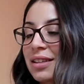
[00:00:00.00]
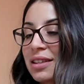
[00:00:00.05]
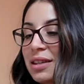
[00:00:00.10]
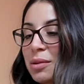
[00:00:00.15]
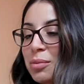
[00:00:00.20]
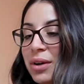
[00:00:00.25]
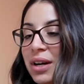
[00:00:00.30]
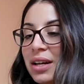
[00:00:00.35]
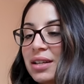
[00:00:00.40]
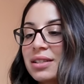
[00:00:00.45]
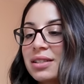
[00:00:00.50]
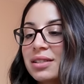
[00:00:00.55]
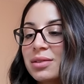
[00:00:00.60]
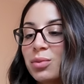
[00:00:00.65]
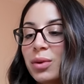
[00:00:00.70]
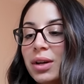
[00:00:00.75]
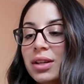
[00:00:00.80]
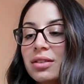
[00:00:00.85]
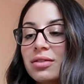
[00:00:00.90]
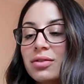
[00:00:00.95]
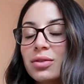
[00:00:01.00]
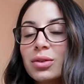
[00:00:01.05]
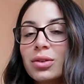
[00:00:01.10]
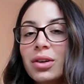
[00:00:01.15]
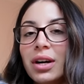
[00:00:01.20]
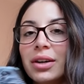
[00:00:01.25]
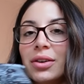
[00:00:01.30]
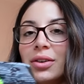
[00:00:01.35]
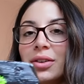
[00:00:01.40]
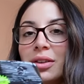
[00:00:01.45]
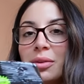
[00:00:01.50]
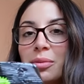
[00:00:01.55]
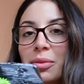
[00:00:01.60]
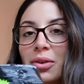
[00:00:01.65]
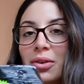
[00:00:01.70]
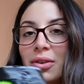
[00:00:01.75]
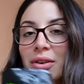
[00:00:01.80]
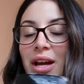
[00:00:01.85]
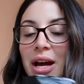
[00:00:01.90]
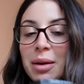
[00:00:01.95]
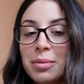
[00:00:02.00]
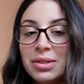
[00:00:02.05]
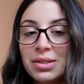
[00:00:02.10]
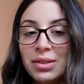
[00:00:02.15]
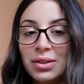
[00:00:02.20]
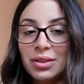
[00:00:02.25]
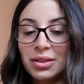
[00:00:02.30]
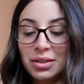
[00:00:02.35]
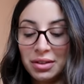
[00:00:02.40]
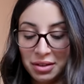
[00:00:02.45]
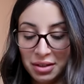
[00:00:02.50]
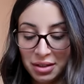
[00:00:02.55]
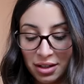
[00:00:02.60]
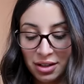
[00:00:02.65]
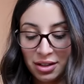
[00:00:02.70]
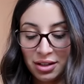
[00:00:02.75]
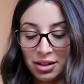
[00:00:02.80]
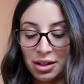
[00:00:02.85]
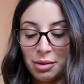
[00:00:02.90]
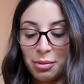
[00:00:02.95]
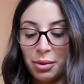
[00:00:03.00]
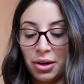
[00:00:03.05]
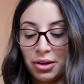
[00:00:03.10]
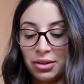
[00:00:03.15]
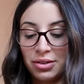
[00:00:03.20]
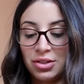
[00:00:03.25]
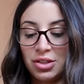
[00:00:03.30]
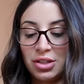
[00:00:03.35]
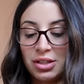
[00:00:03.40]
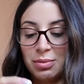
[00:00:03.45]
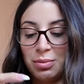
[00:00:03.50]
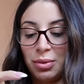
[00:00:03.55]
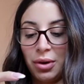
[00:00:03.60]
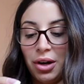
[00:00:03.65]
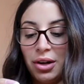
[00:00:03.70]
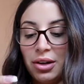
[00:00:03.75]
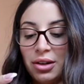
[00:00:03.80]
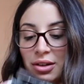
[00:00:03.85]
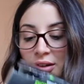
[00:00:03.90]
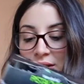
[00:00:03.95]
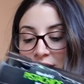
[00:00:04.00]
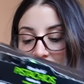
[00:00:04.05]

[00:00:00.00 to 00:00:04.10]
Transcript: The brand is wonderful. I got them on Amazon. The box just broke.